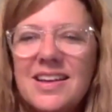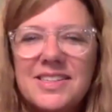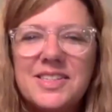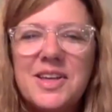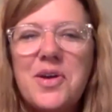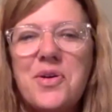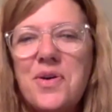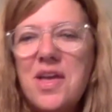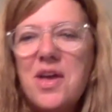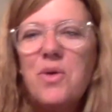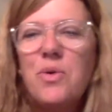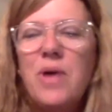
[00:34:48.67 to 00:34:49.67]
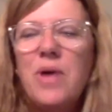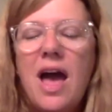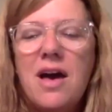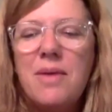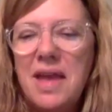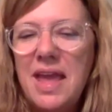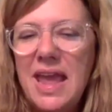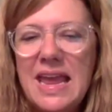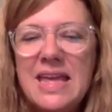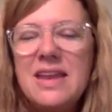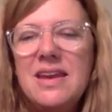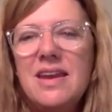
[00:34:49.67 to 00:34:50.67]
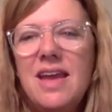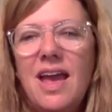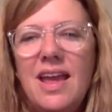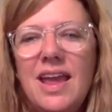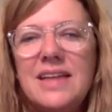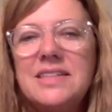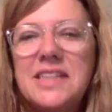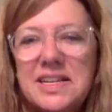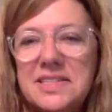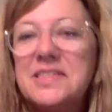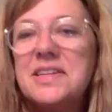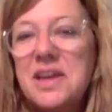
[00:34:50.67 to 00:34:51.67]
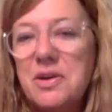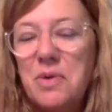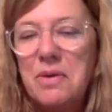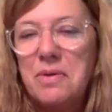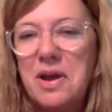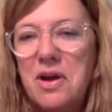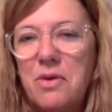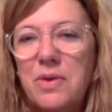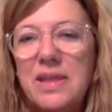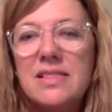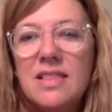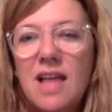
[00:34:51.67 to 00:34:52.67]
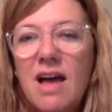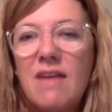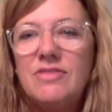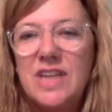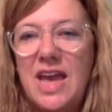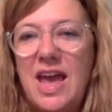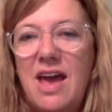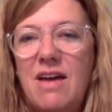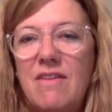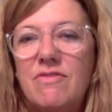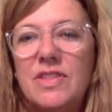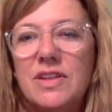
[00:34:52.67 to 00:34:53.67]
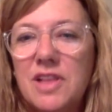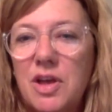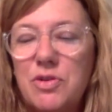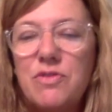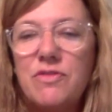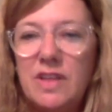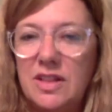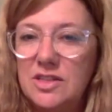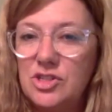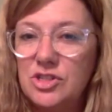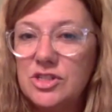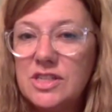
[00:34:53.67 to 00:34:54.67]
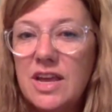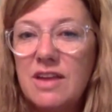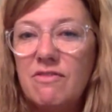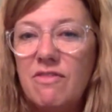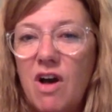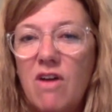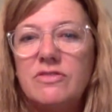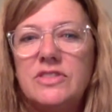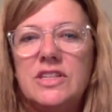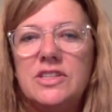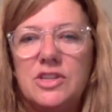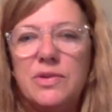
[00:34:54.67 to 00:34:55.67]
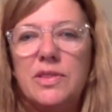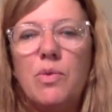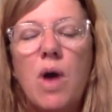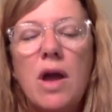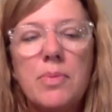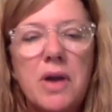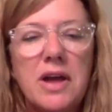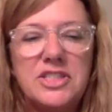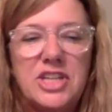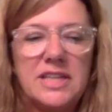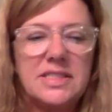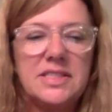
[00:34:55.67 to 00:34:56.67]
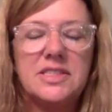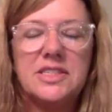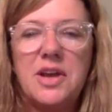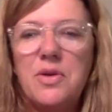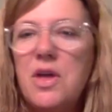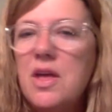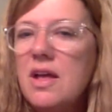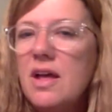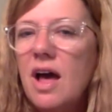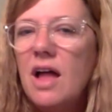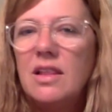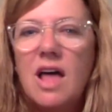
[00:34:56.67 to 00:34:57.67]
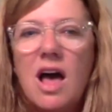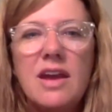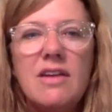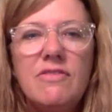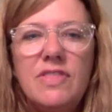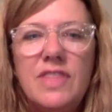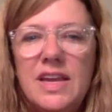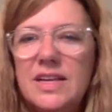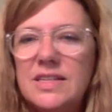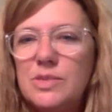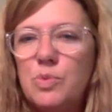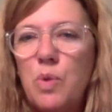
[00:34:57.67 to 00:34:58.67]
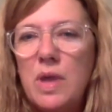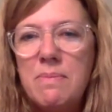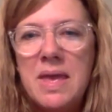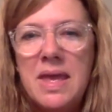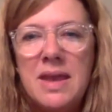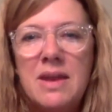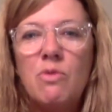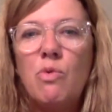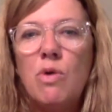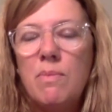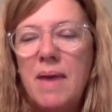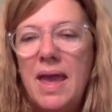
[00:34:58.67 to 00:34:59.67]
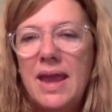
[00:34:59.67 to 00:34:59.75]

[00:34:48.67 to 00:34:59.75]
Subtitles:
So in Tanzania where we are, we love to have the local villagers involved in doing the water projects. And so a lot of these women will make